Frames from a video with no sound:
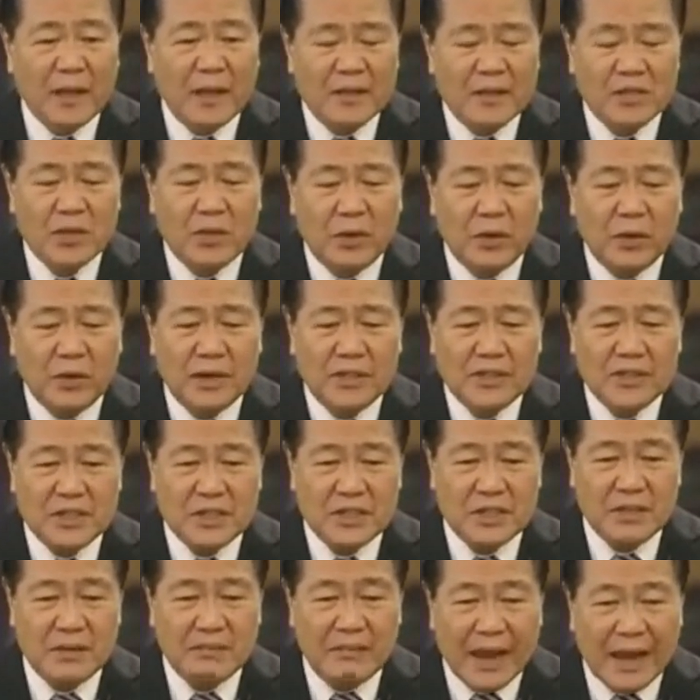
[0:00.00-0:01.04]
So you can
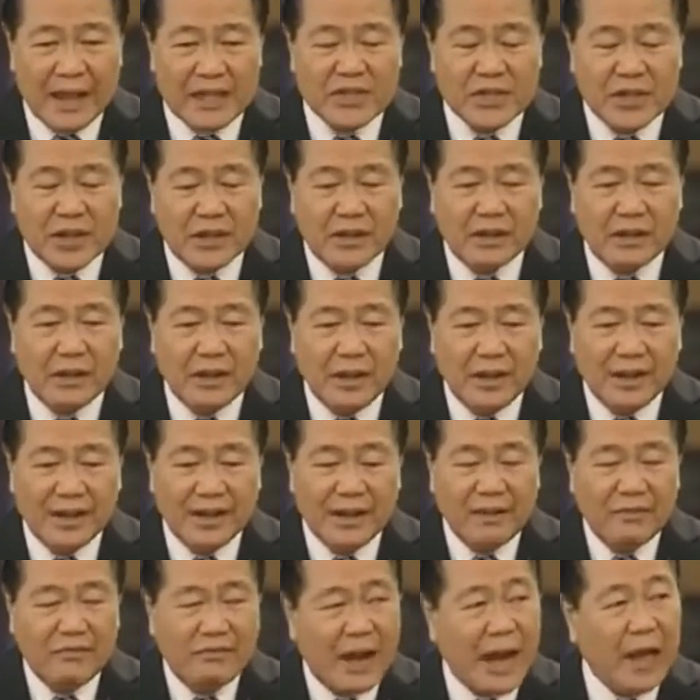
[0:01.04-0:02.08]
just imagine
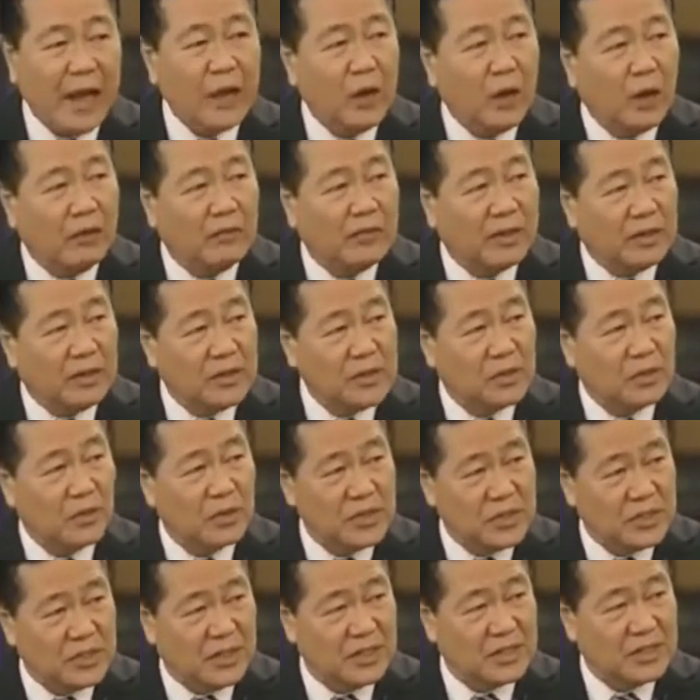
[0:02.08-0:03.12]
the value of the
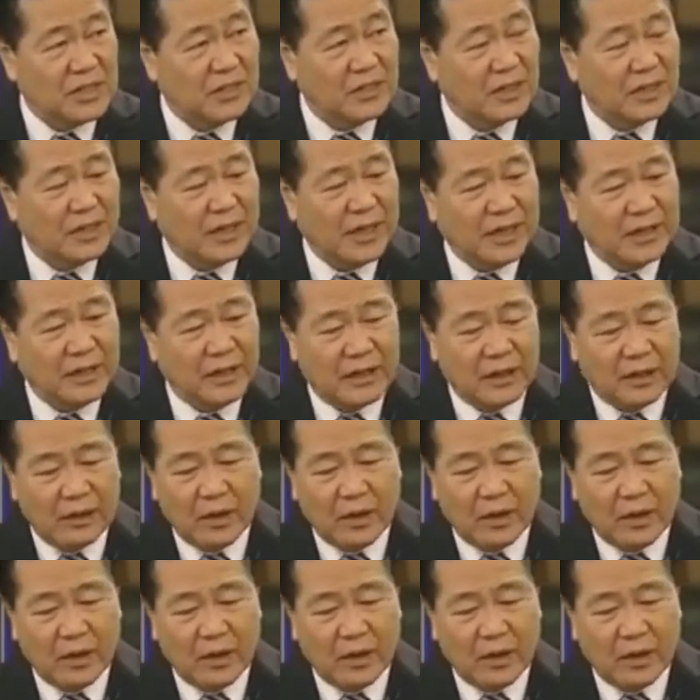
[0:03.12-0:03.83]
resources in that area.